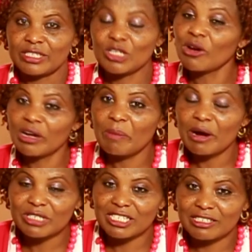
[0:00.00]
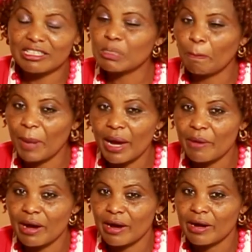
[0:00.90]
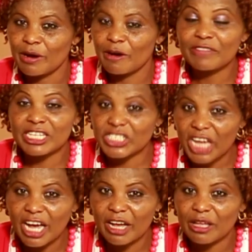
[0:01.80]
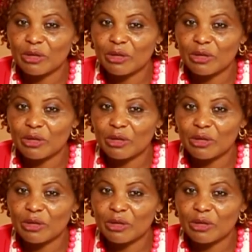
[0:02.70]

Talk about it. This power of the tongue.